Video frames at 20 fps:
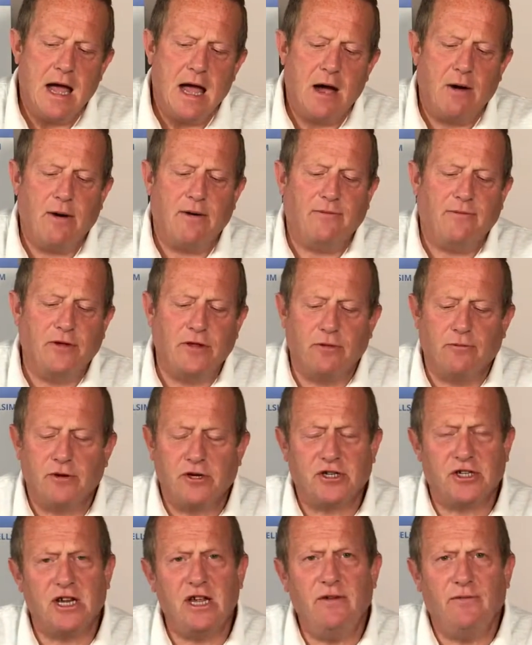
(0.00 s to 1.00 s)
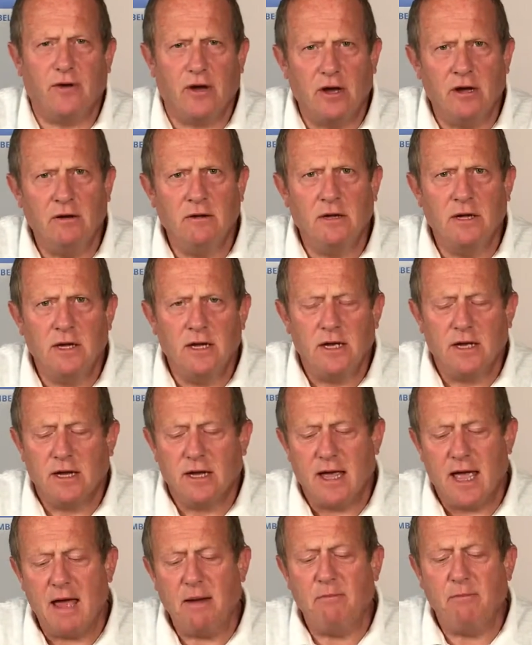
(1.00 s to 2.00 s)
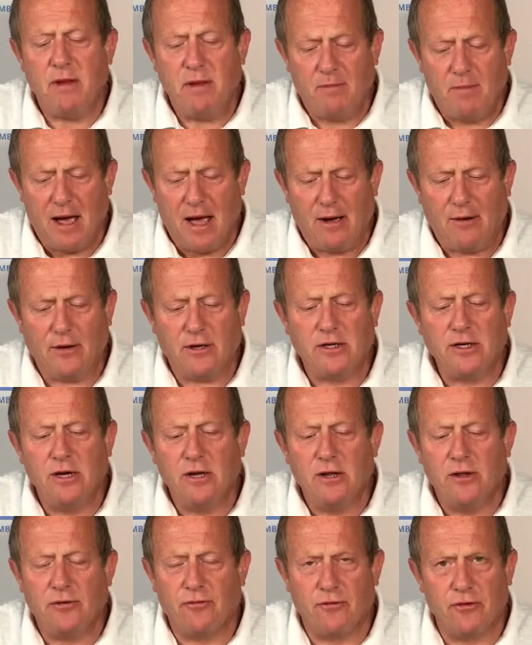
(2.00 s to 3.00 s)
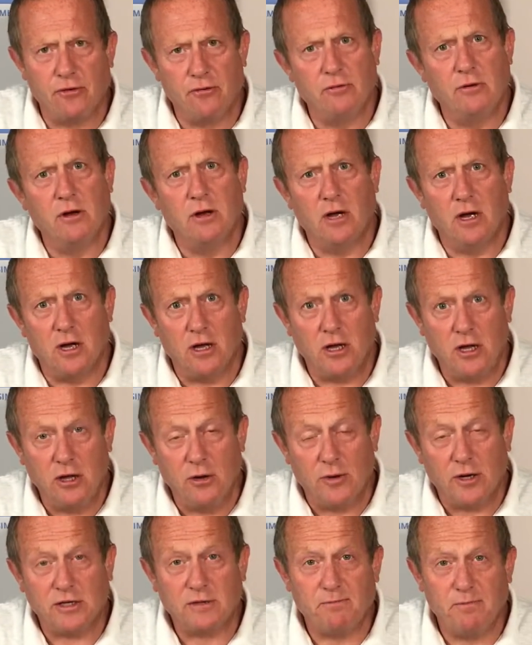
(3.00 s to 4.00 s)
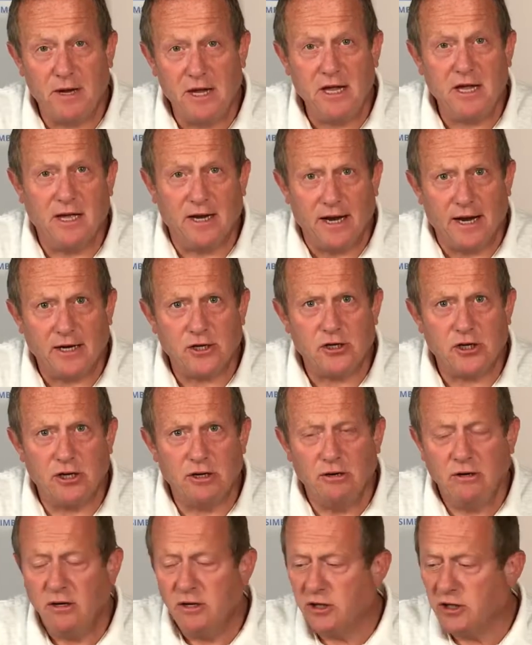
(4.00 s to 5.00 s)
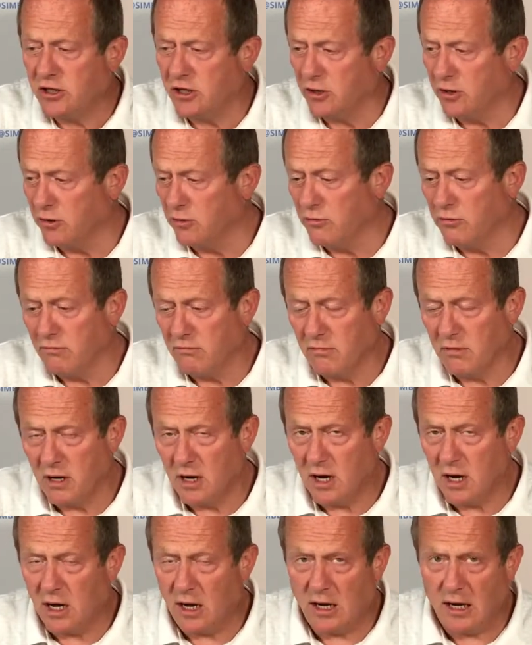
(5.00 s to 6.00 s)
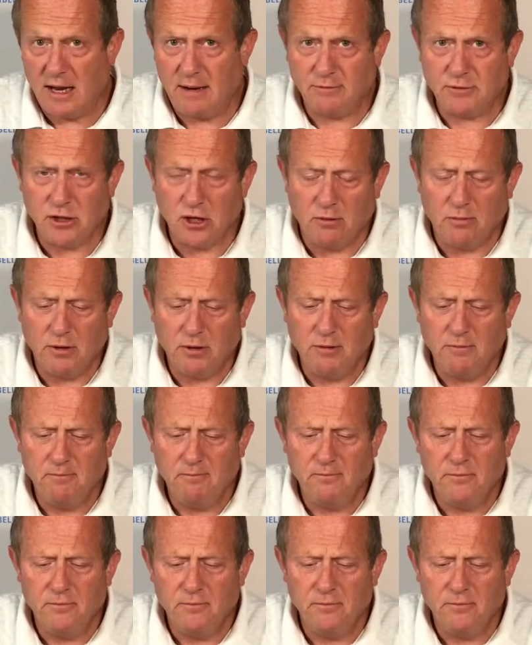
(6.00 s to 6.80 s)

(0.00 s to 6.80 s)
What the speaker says: However, the receiver can be powered through a USB connection to a laptop,